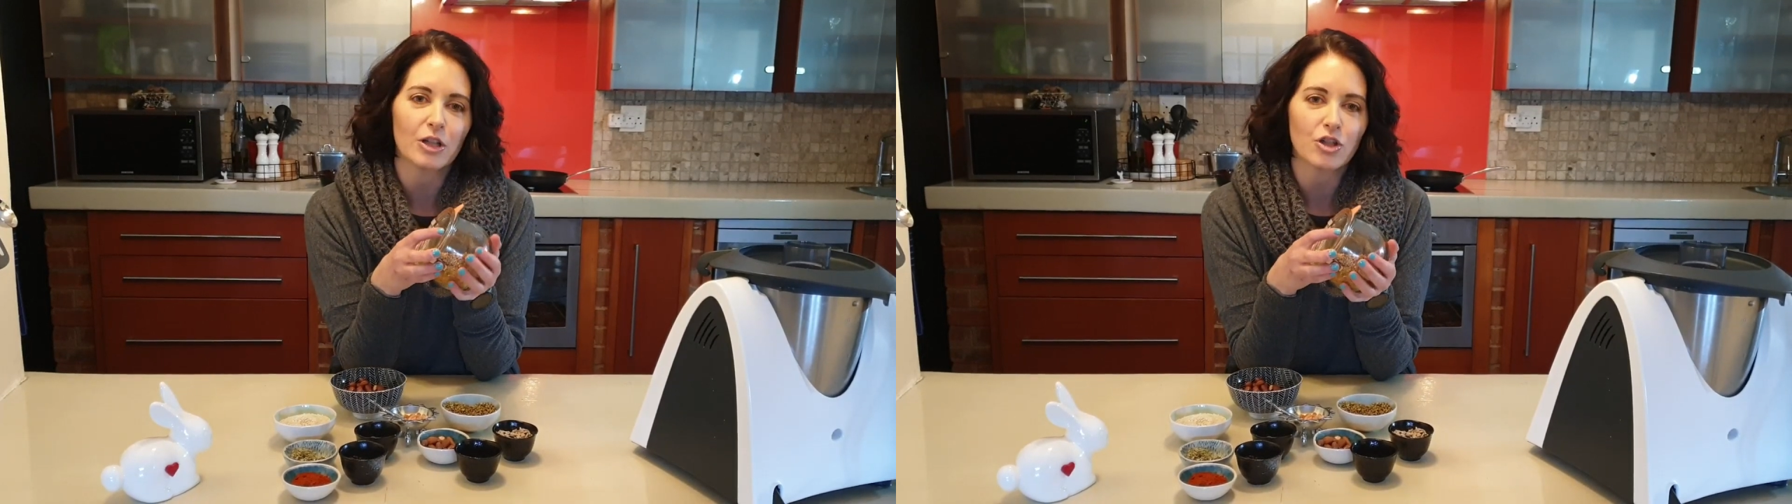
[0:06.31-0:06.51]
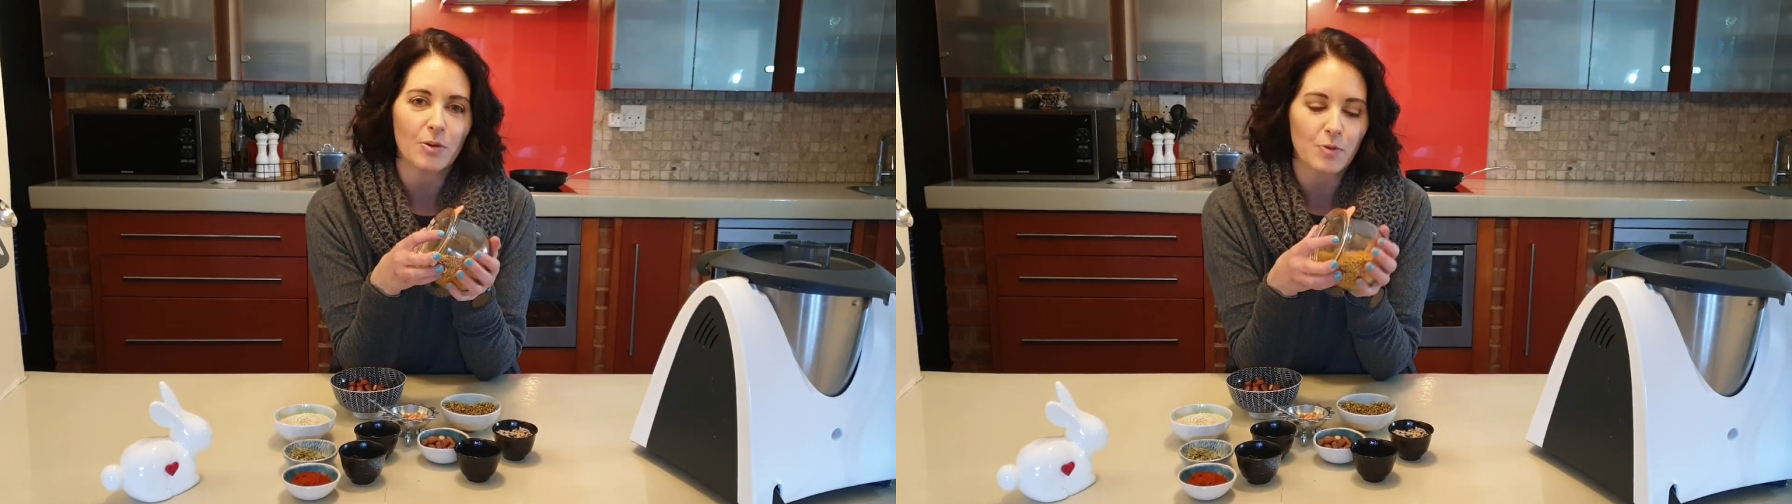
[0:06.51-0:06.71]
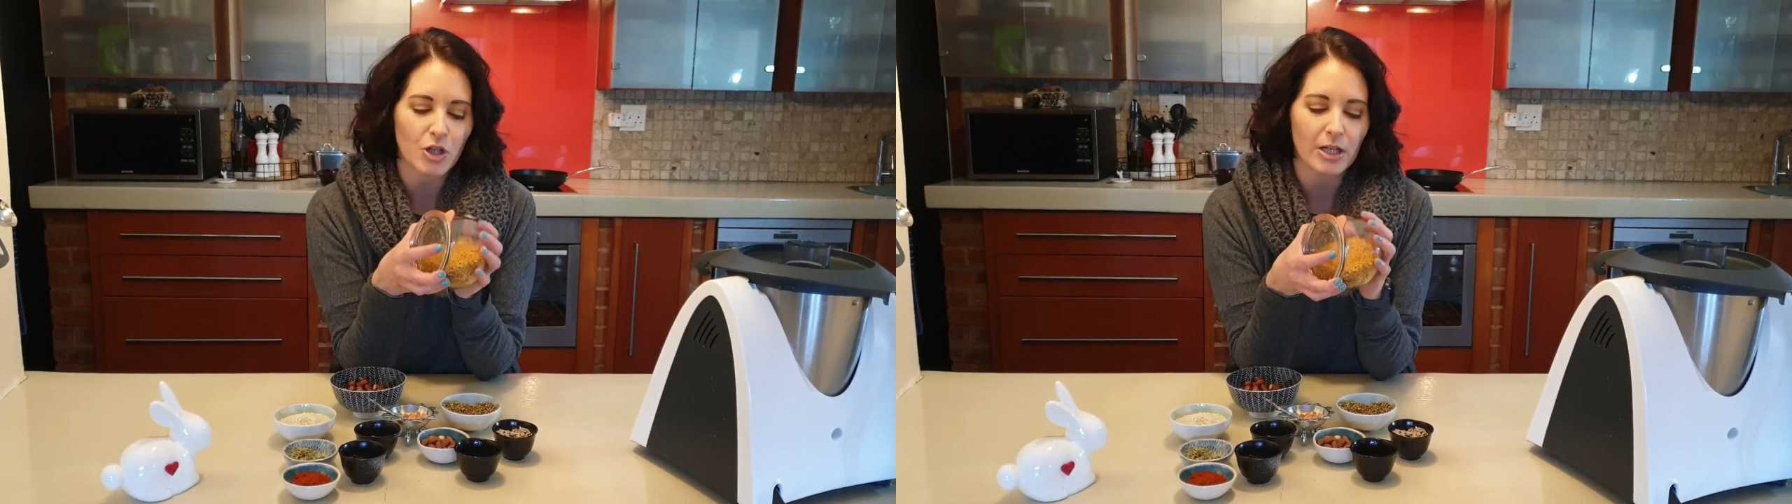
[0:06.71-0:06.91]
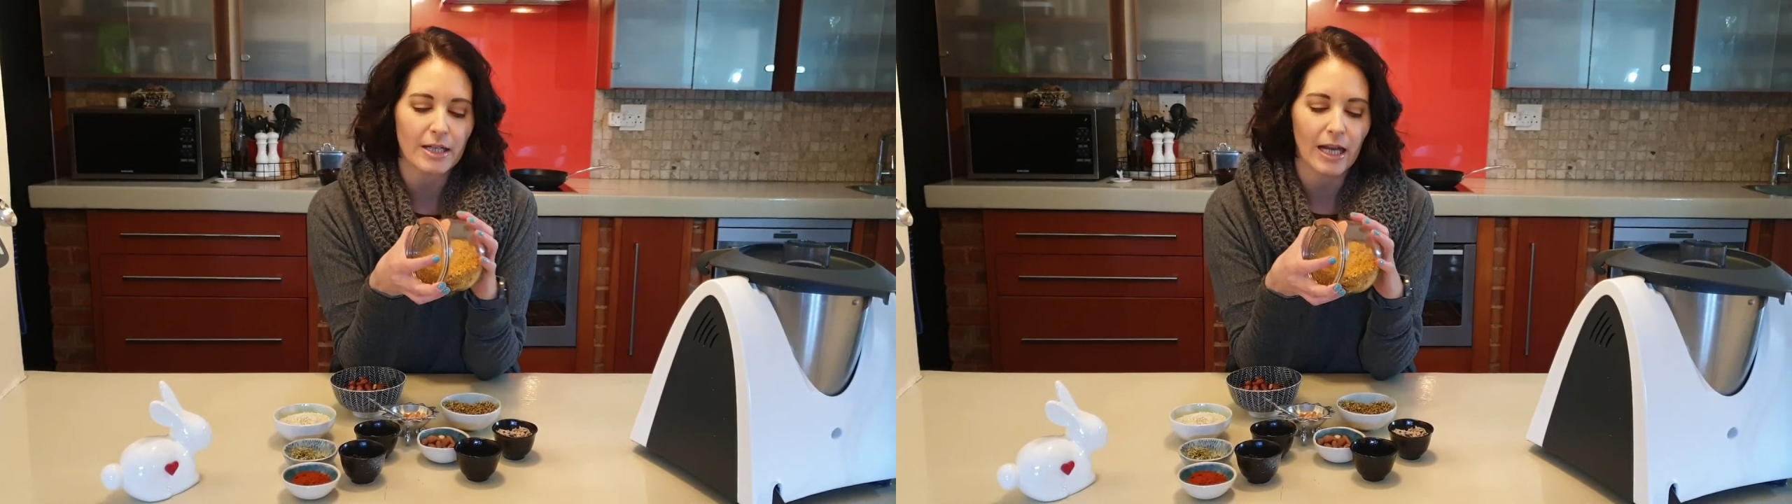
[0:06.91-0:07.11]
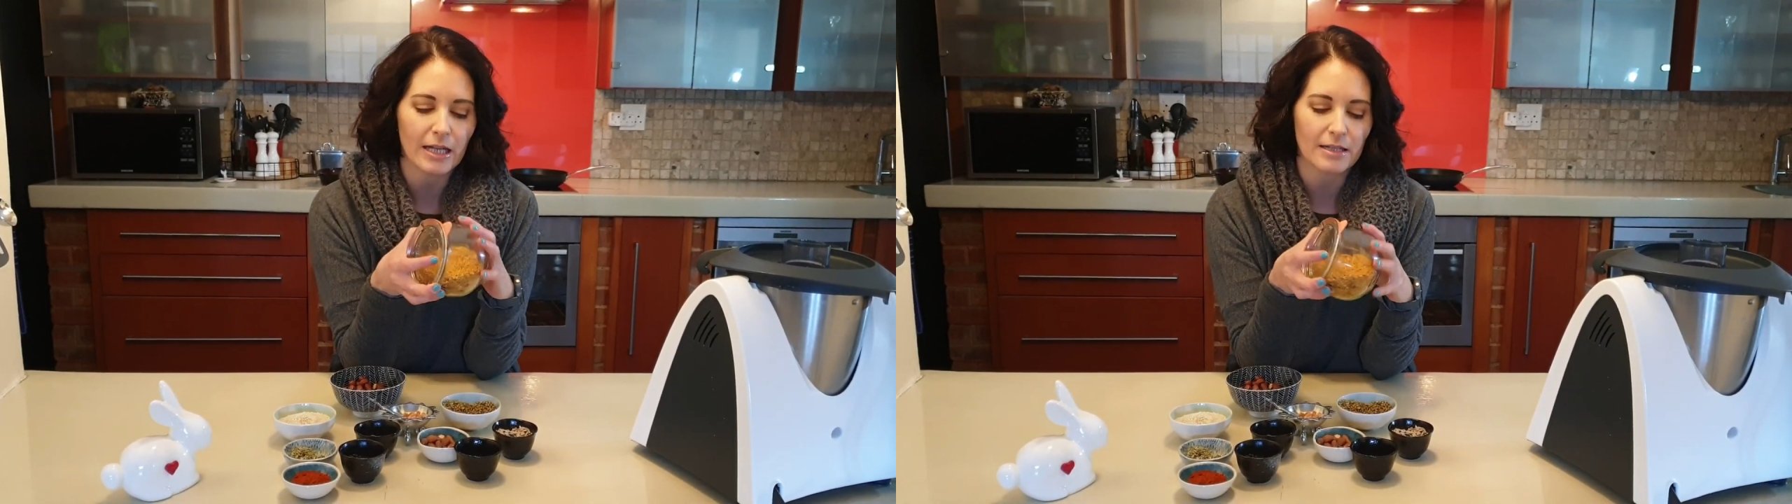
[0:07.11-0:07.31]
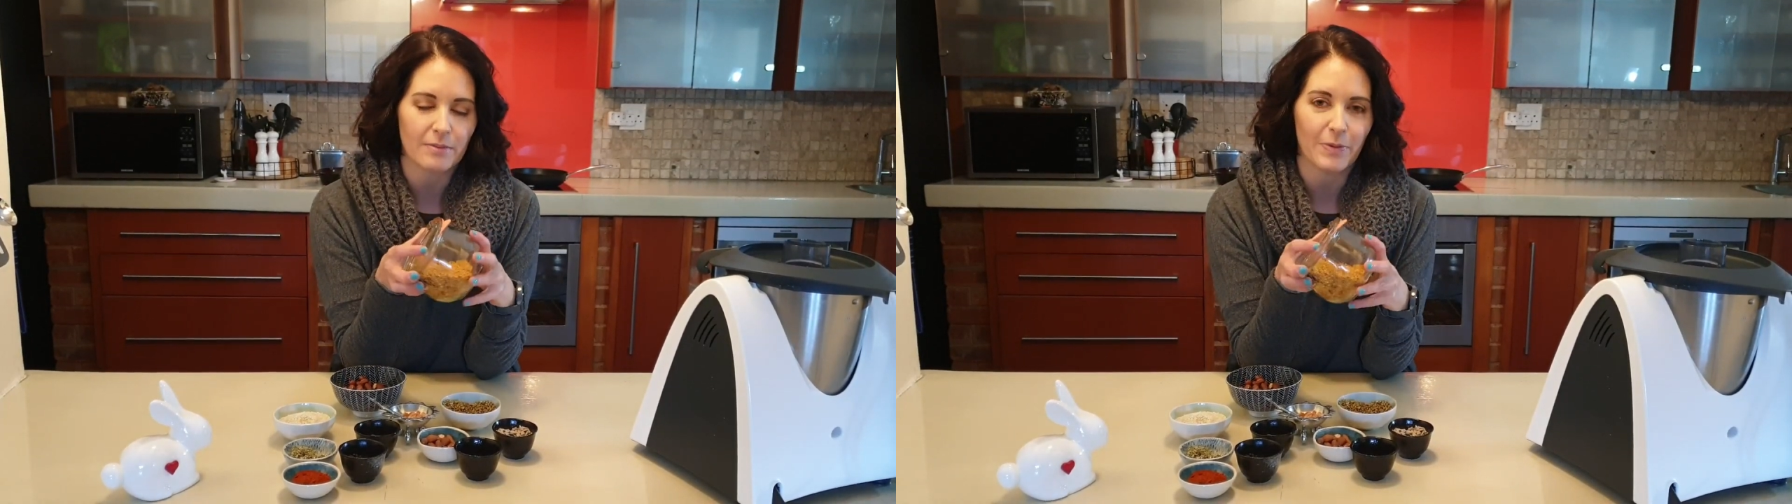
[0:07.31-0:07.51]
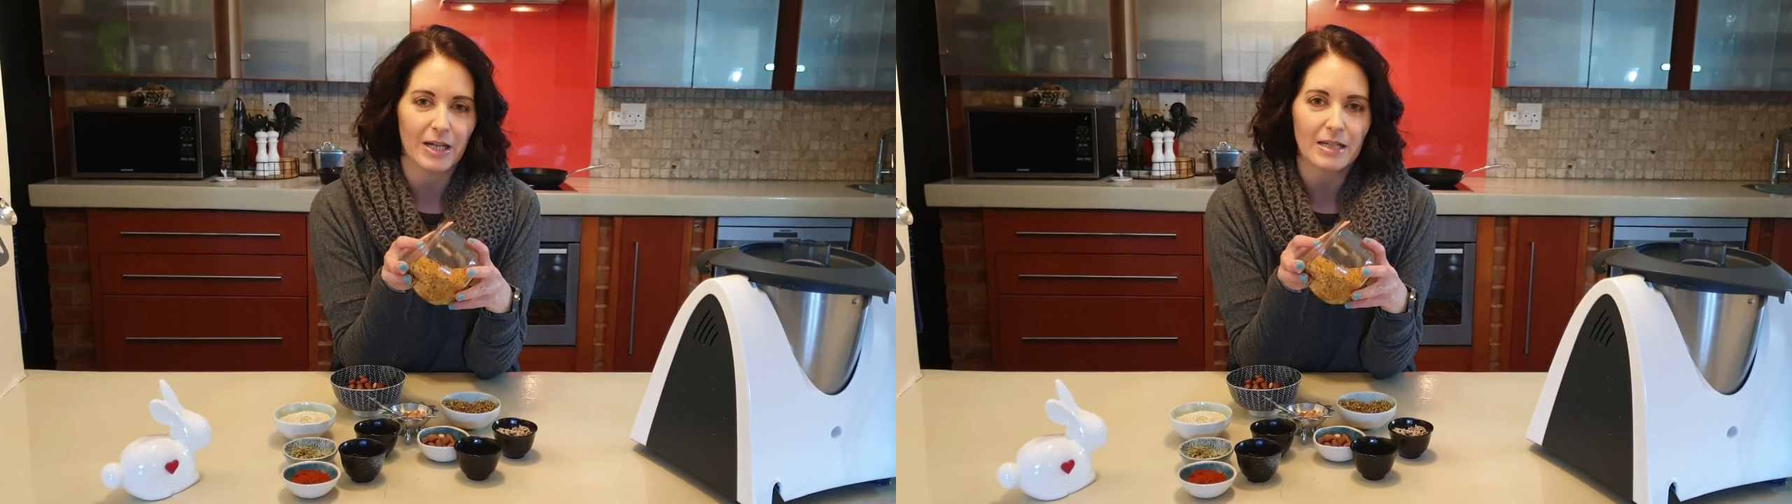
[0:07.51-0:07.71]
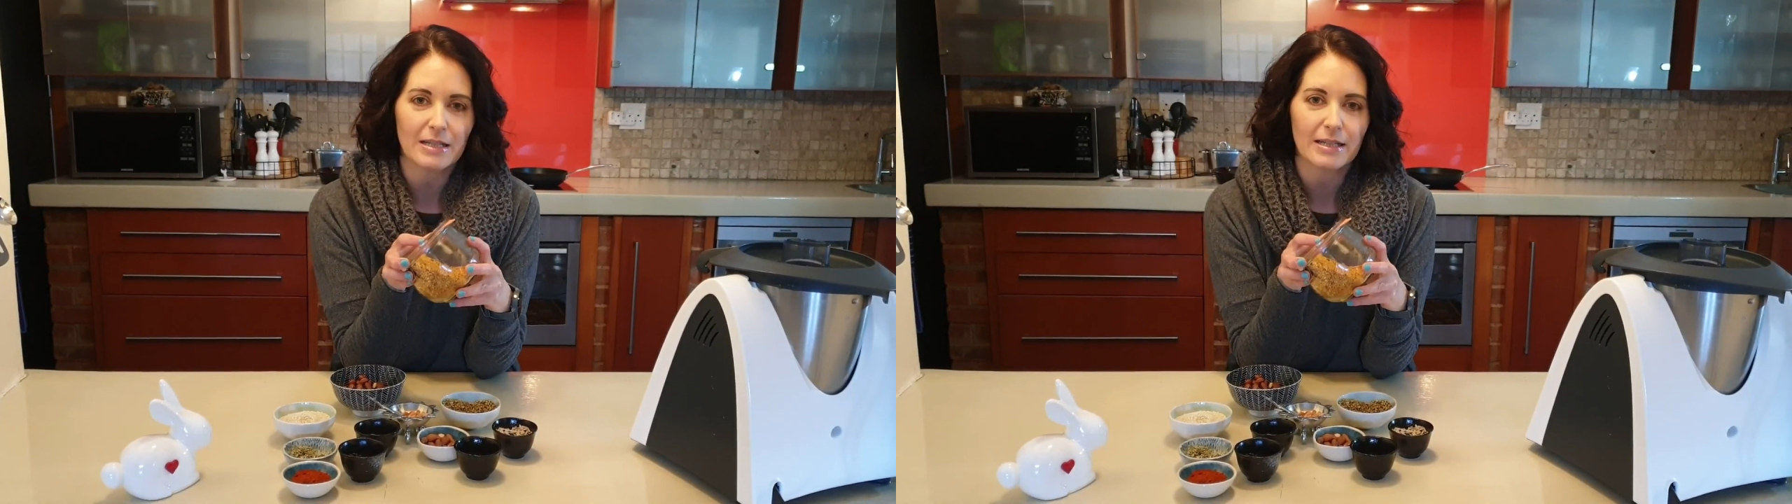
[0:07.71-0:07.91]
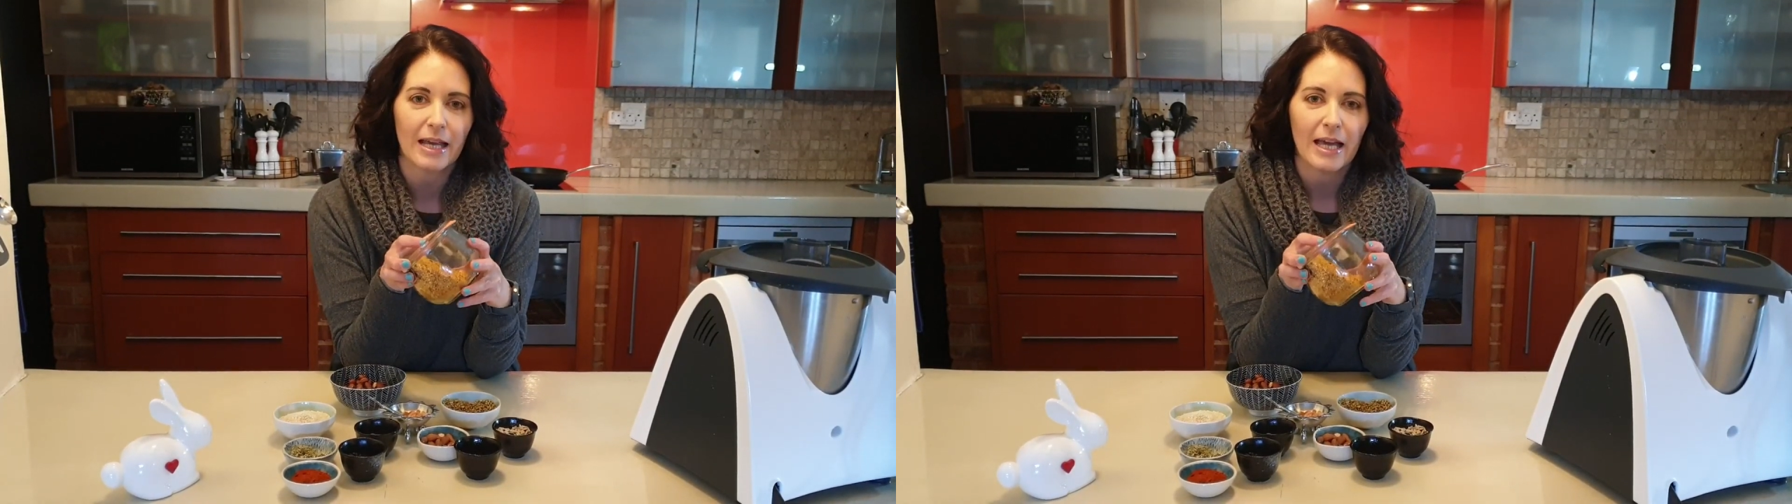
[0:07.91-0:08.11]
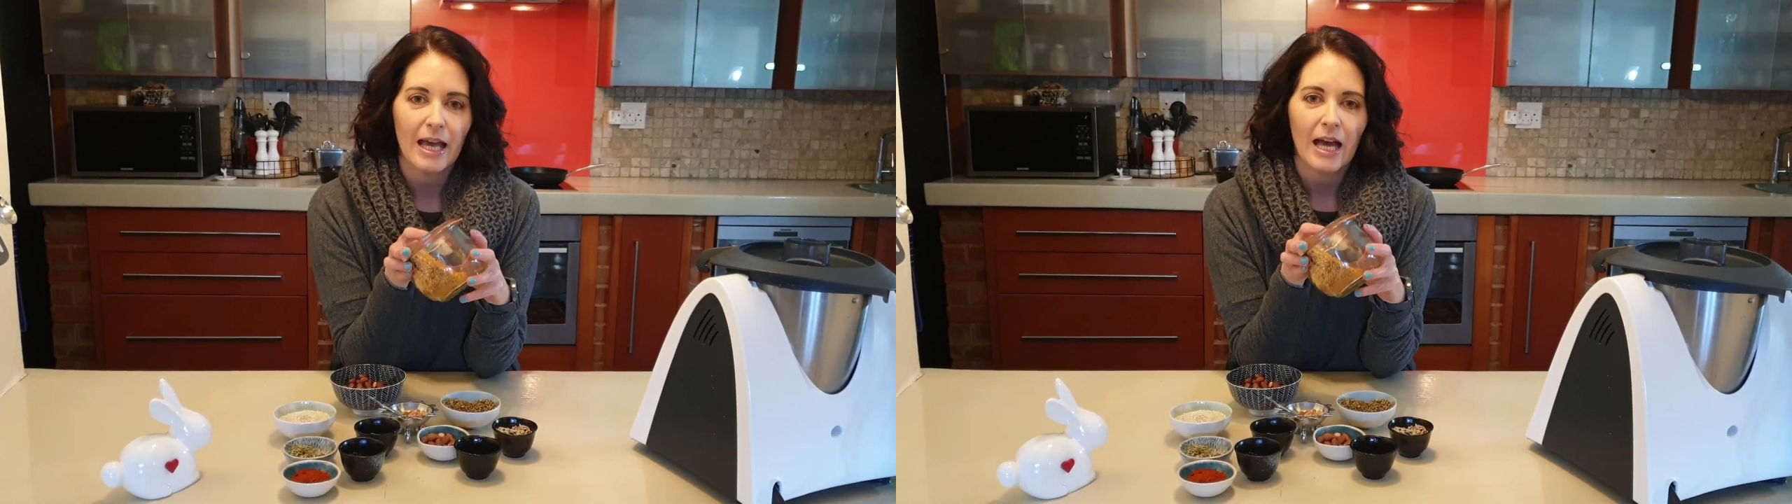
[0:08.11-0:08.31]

Egyptian nut spice